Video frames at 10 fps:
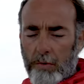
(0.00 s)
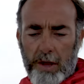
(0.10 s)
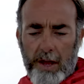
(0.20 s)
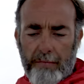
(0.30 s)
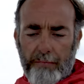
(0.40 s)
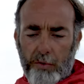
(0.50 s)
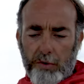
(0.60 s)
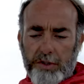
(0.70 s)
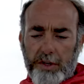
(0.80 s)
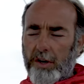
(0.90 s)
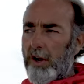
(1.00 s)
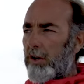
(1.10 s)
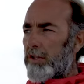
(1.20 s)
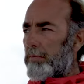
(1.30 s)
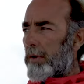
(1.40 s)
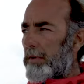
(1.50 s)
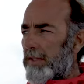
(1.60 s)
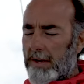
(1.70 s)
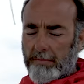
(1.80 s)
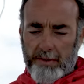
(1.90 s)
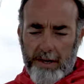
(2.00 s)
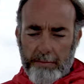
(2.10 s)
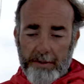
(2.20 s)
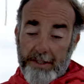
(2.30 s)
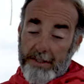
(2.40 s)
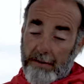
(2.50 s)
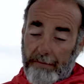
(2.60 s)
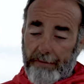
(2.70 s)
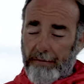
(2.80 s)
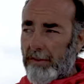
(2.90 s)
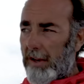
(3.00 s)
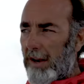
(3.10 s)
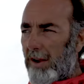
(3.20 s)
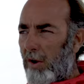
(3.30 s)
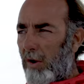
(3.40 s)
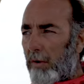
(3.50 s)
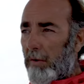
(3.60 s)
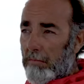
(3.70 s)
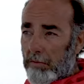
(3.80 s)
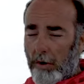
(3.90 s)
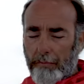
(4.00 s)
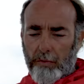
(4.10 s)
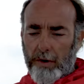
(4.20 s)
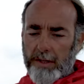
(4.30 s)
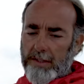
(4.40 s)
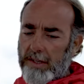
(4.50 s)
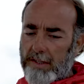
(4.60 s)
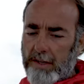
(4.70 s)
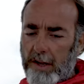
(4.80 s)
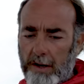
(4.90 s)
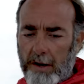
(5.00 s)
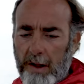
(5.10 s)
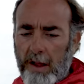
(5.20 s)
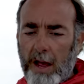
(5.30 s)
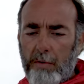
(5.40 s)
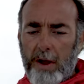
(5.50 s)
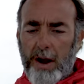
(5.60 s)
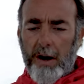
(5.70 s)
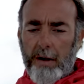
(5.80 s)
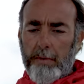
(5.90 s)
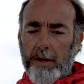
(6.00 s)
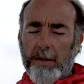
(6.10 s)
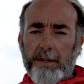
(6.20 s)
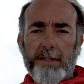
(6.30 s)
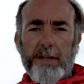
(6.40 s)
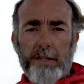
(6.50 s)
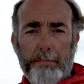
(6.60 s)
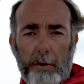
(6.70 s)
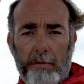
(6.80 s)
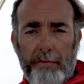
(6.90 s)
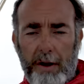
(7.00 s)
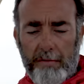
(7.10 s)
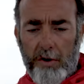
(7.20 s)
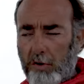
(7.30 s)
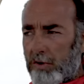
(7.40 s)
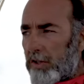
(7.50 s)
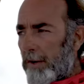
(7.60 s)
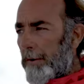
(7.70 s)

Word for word: We have fourteen knots, maybe sometimes it's fifteen or hopefully sixteen, and we are about at six point five knots.